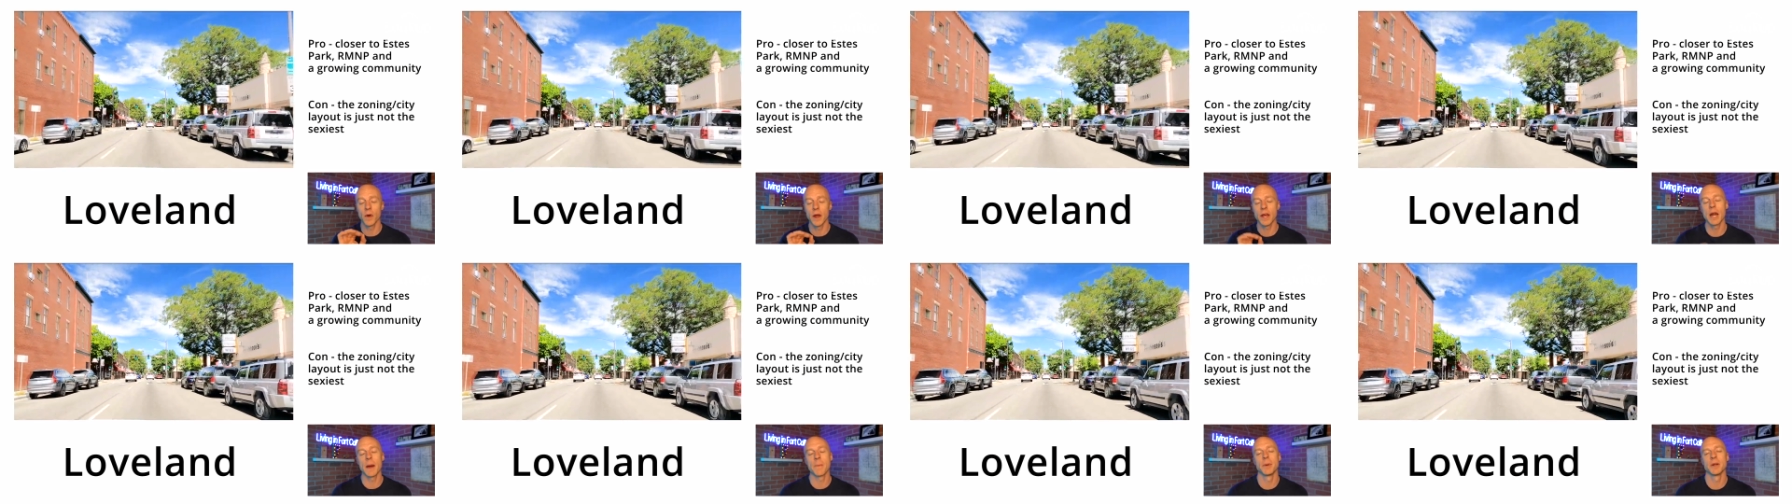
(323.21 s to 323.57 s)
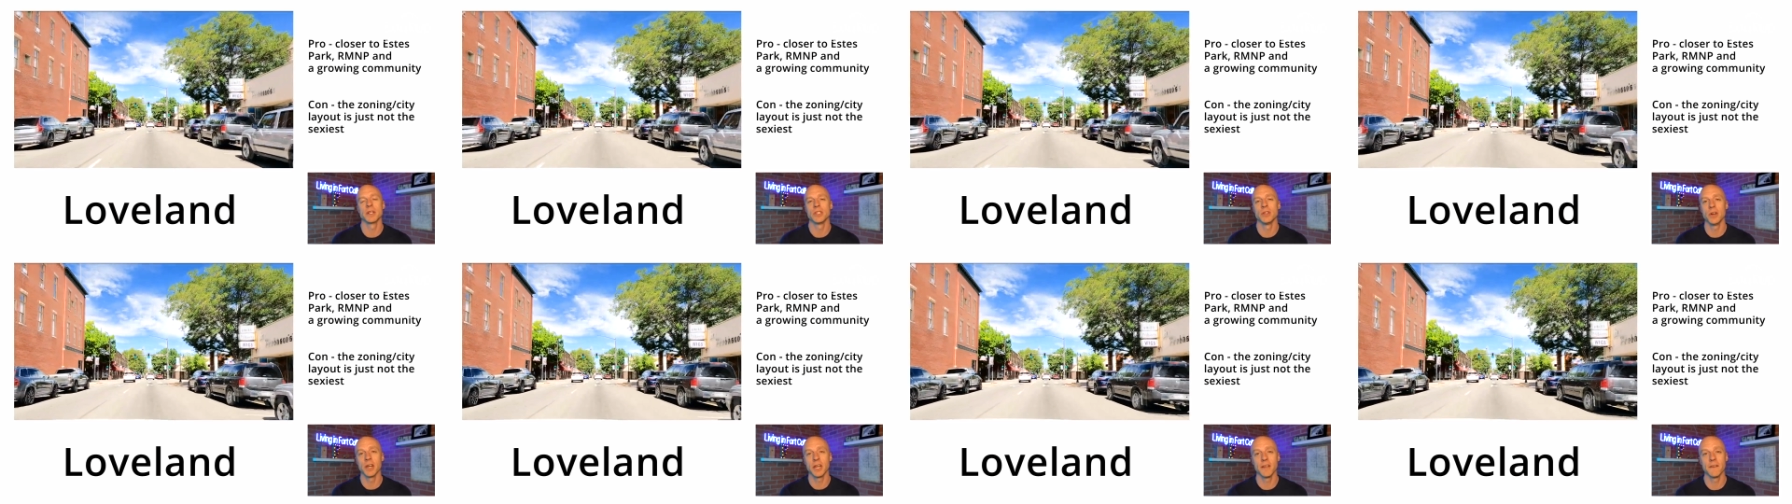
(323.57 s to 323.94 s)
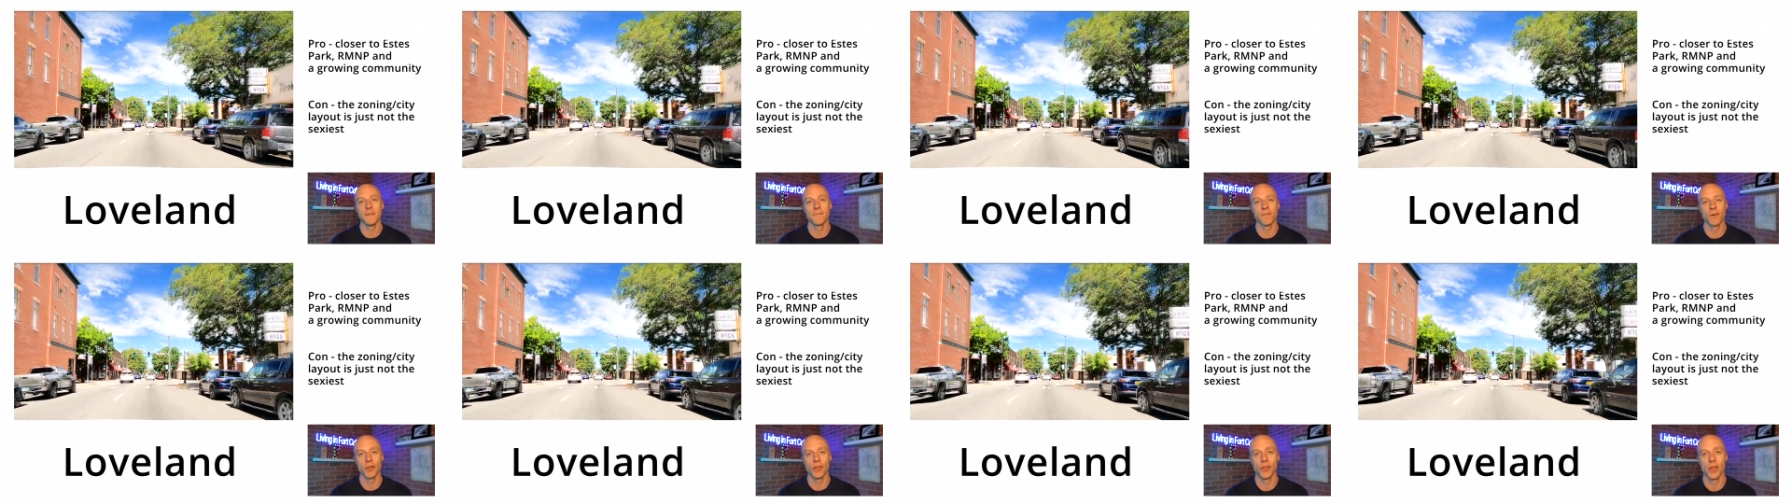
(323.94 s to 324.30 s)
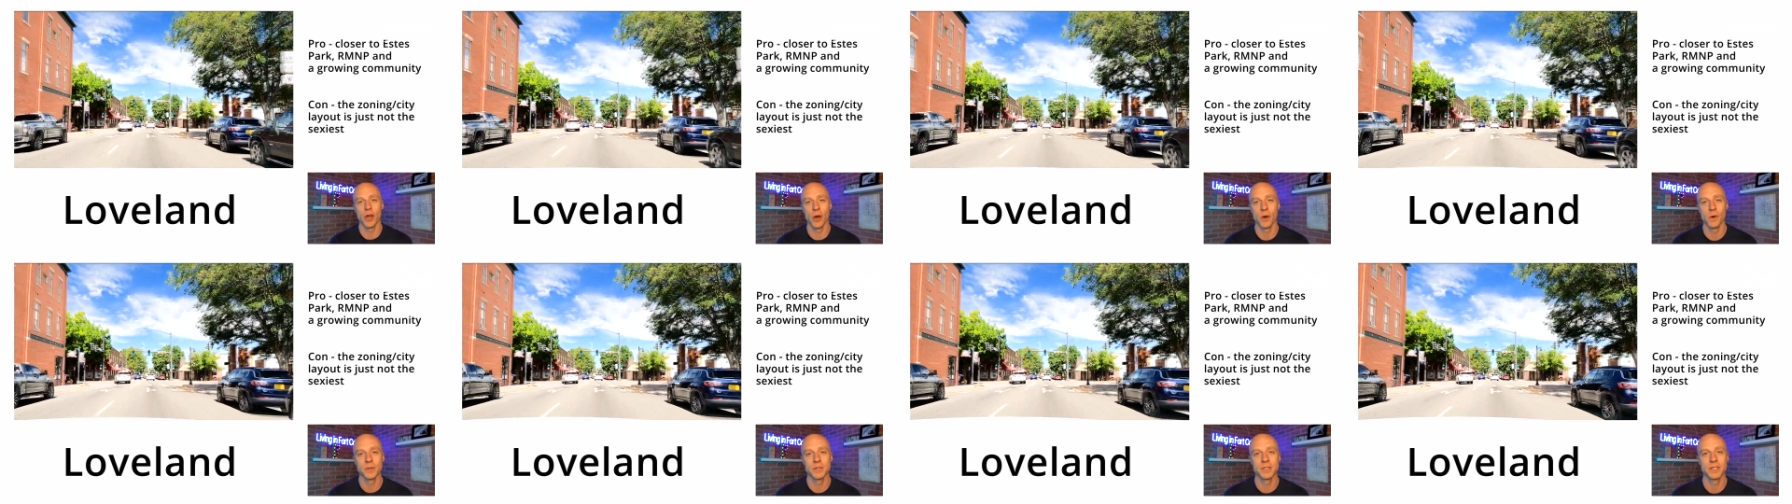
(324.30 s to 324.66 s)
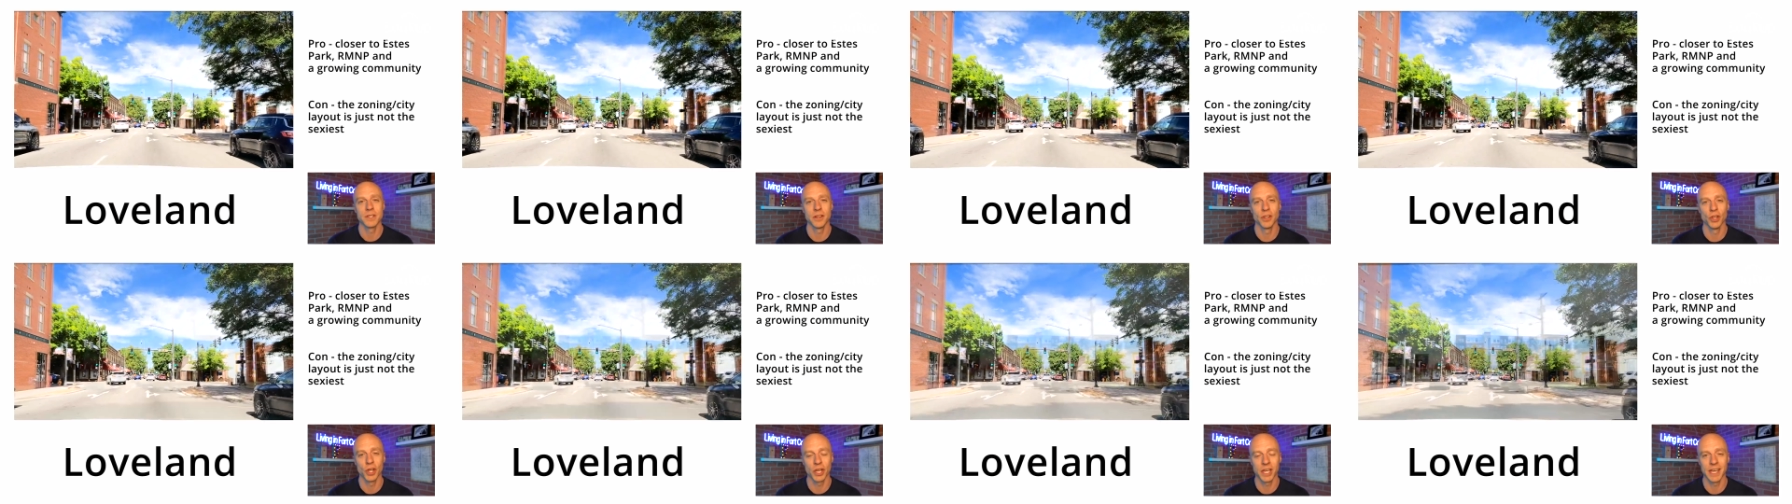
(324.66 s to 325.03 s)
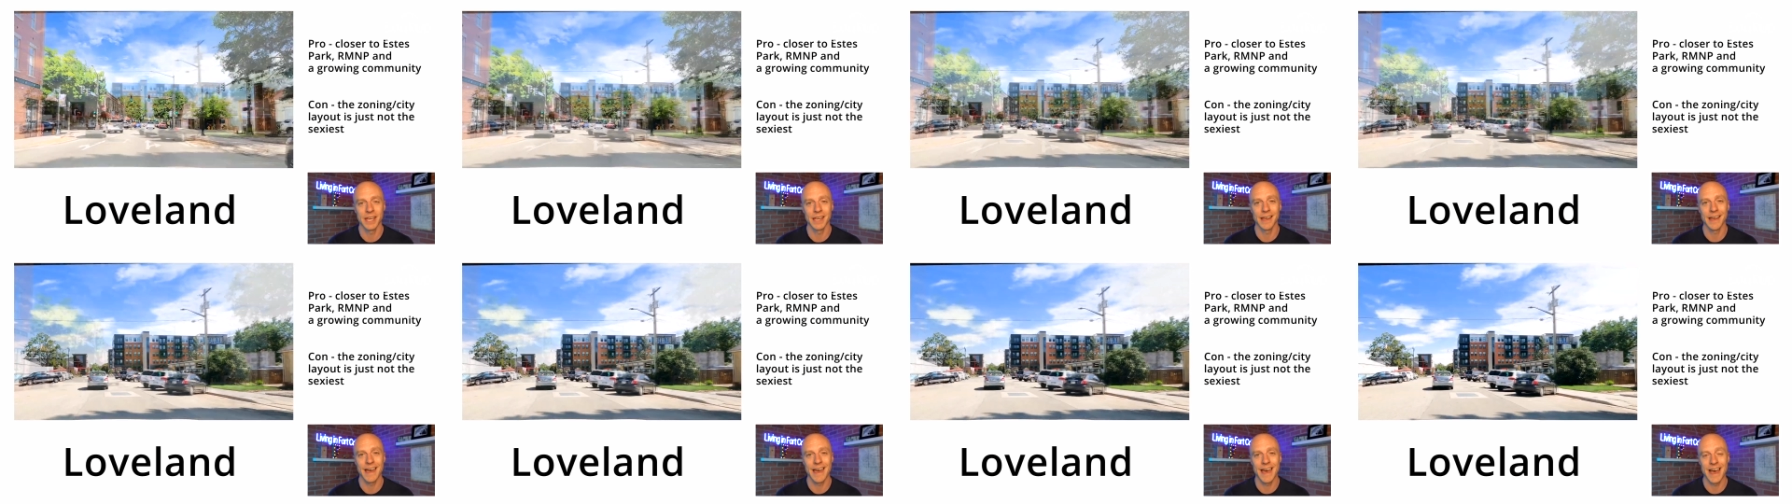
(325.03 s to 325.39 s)
great opportunity for those
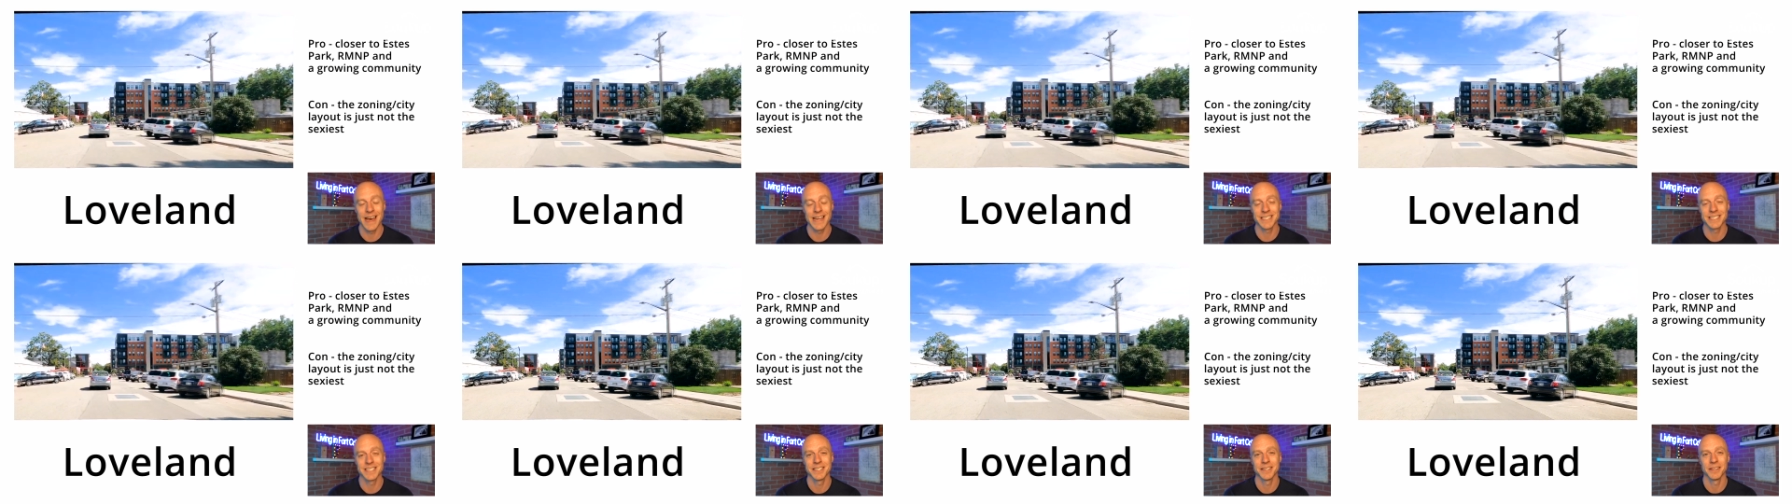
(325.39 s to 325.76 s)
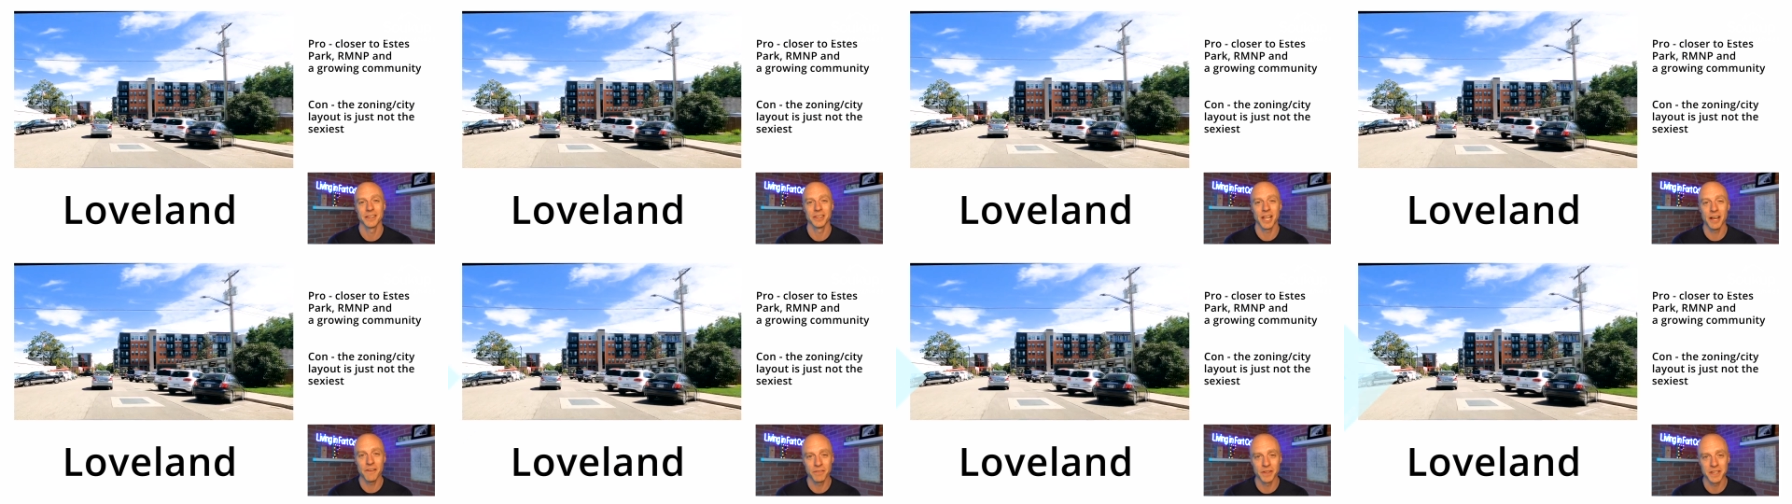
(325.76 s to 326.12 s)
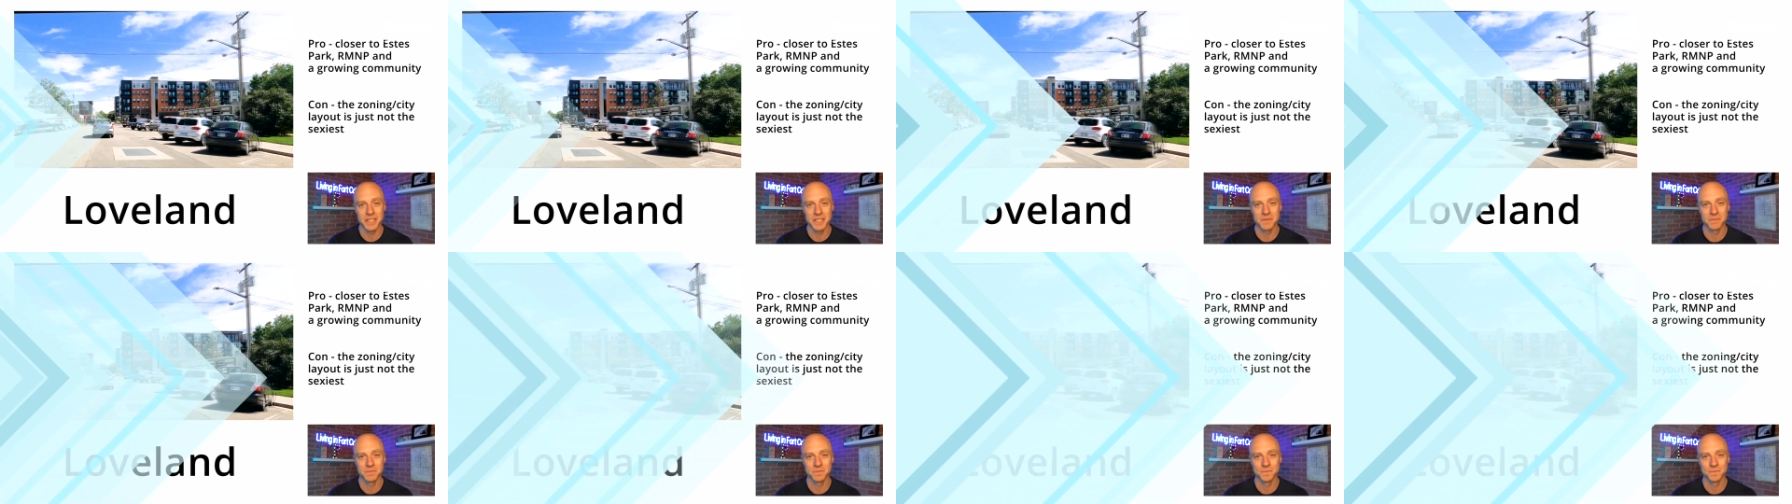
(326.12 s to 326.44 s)
looking at Loveland.